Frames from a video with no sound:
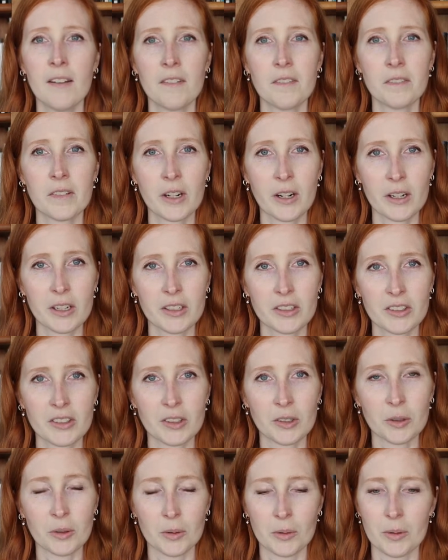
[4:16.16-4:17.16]
very
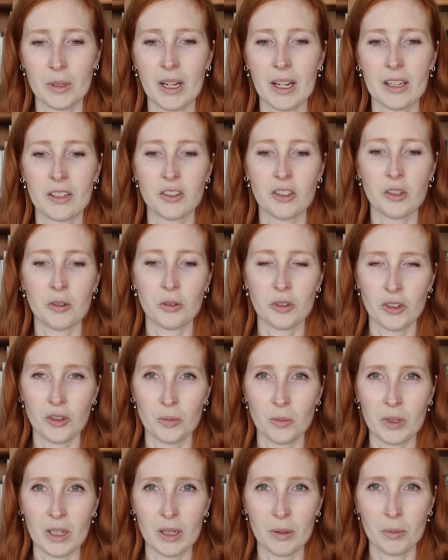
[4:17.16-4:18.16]
soon, and you
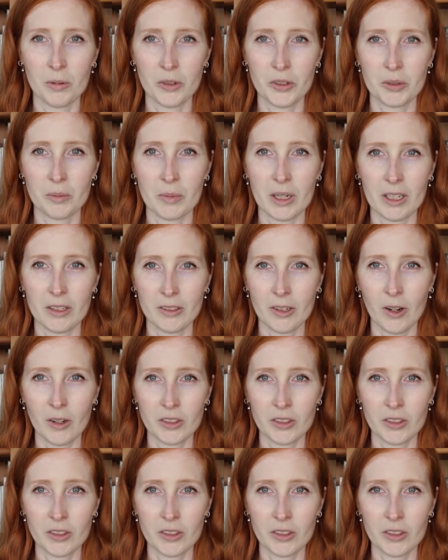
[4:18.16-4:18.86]
should be able to make a